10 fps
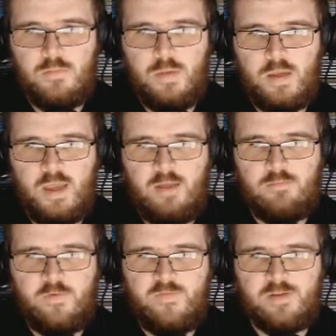Again
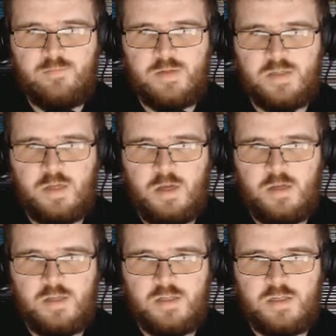with this
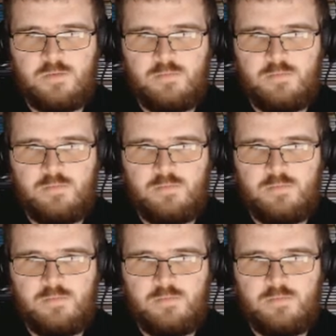bizarreness.